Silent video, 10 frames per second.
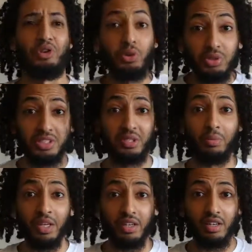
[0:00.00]
News
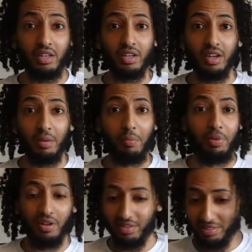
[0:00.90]
to me,
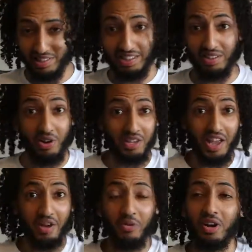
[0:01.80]
but
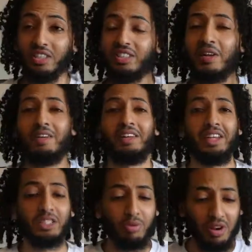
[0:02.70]
okay, it works.
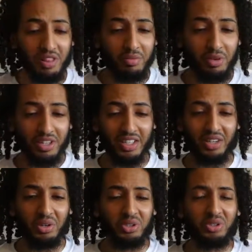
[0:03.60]
Next part of the book,
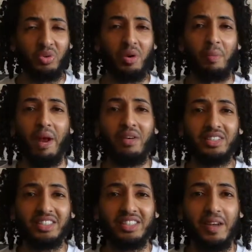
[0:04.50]
it goes to her
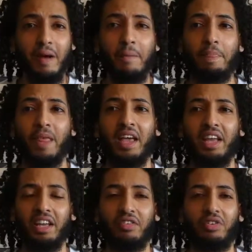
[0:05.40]
parents.
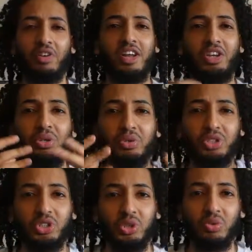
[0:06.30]
They give her a new
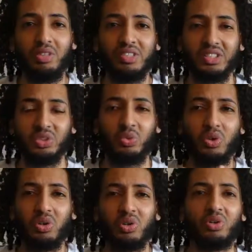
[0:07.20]
suit,
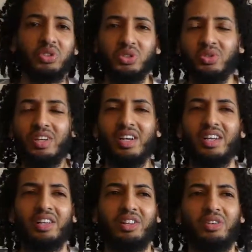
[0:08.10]
Squirrel Girl suit.
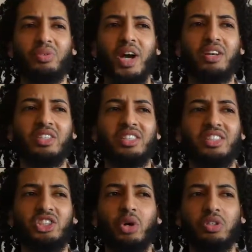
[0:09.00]
The writer
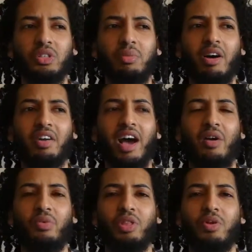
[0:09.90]
jokes about
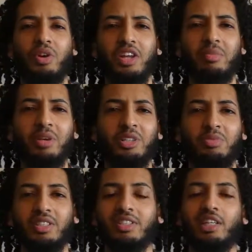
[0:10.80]
how there were
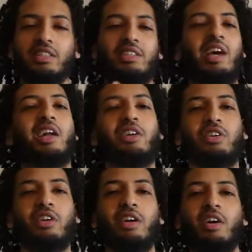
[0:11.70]
emails being sent to the
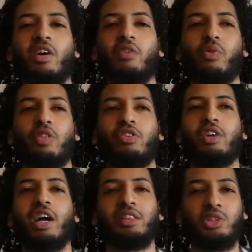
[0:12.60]
editor of
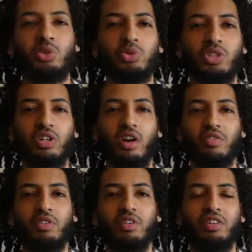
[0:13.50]
whether or not the suit should
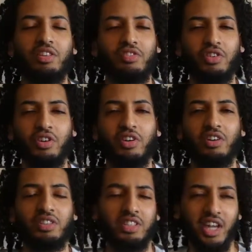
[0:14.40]
cover the
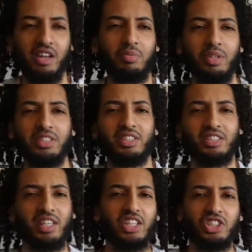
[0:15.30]
fur on the tail, but it's
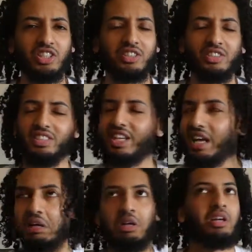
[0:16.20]
insulation or it's
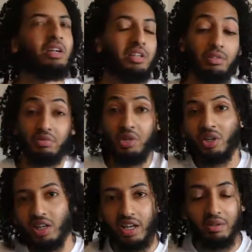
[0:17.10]
not.
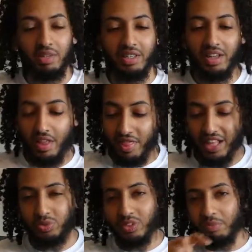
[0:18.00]
Okay, I mean,
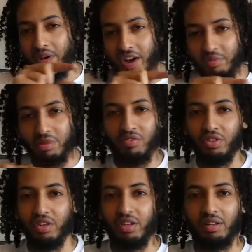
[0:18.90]
that's what the bottom
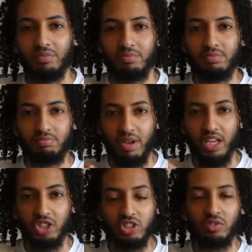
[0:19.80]
of the
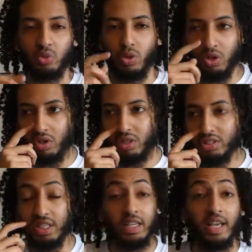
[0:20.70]
pages of Squirrel Girl
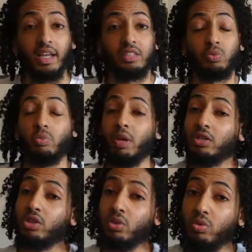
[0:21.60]
is, and again, that's what
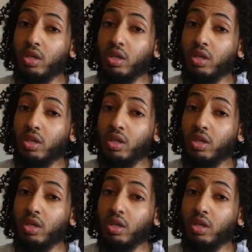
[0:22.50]
makes it